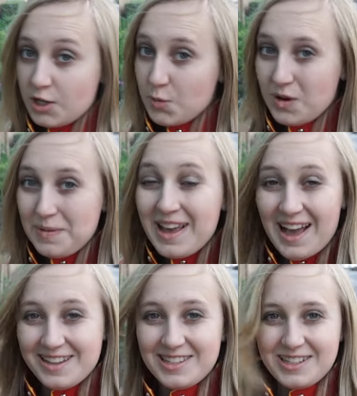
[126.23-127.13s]
Do you want to be
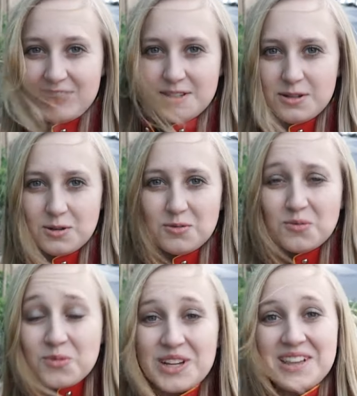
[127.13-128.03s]
excellent?
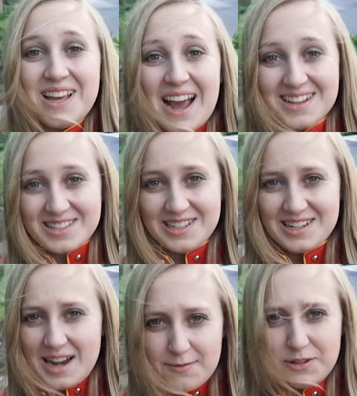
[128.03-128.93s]
Really
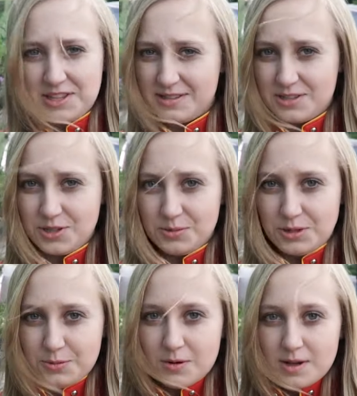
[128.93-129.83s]
excellent in everything that you
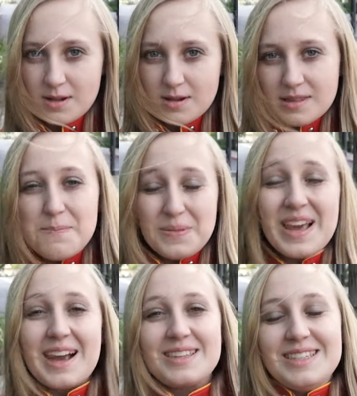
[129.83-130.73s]
do. Then be
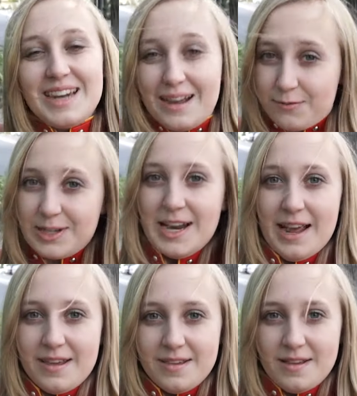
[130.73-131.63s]
excellent every
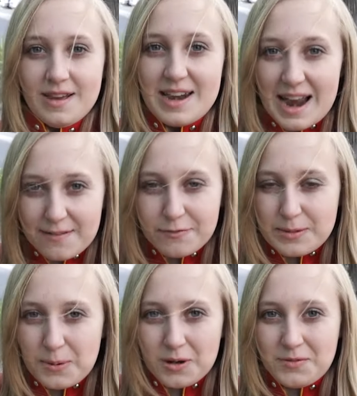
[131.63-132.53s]
day, in
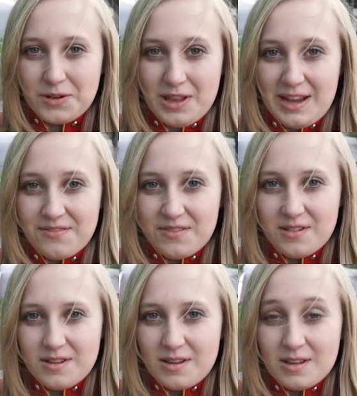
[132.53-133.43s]
every part of your life.
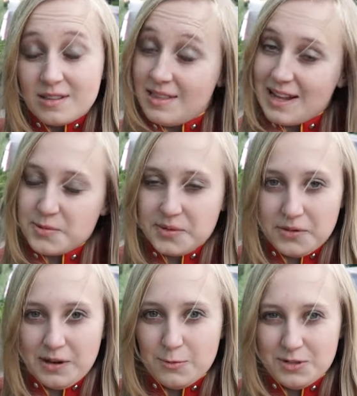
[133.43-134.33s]
That's what the
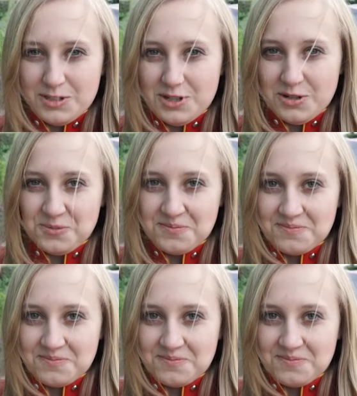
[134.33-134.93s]
great ones do.